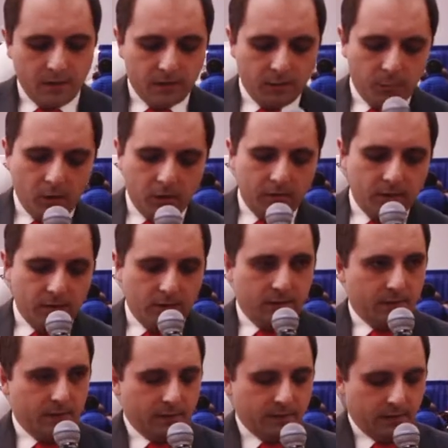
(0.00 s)
The
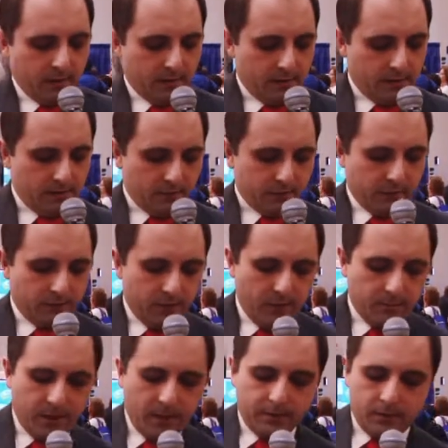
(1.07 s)
modular design of the
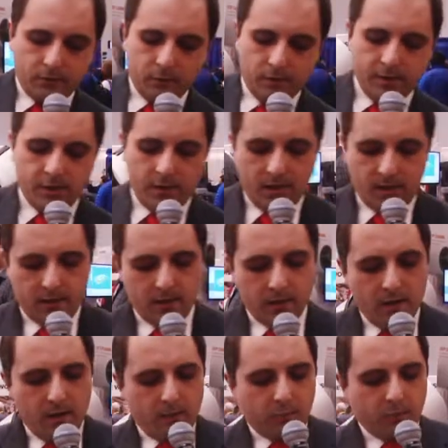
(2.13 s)
VMX 2HA
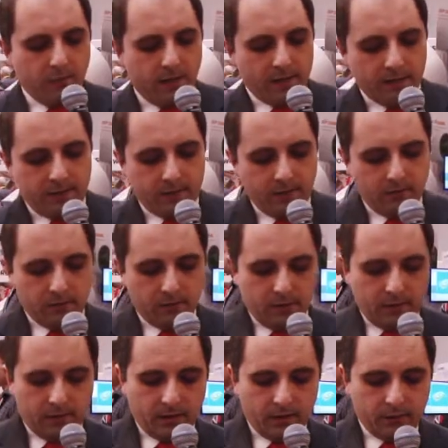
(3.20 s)
provides
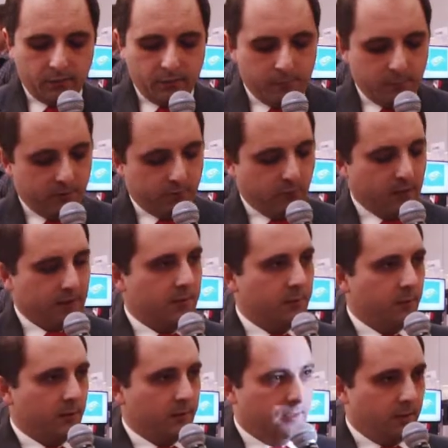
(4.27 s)
unique equipment
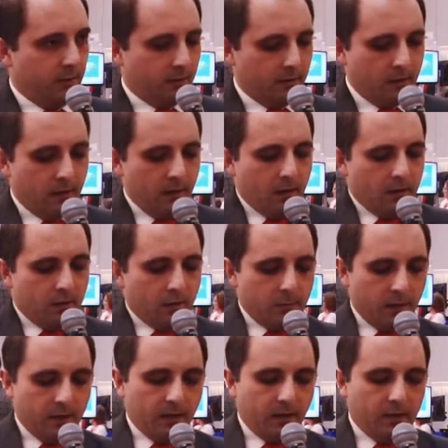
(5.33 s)
flexibility to
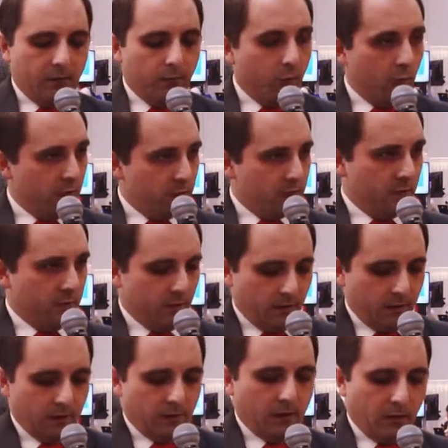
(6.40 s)
meet a
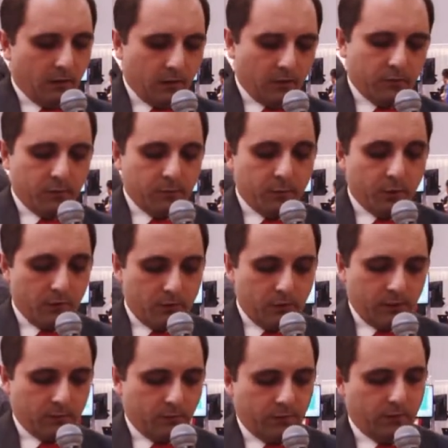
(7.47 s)
diversity of
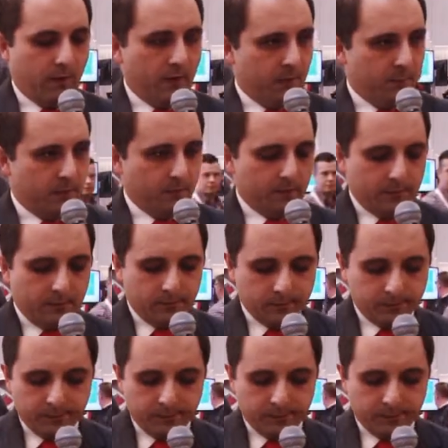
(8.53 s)
project requirements.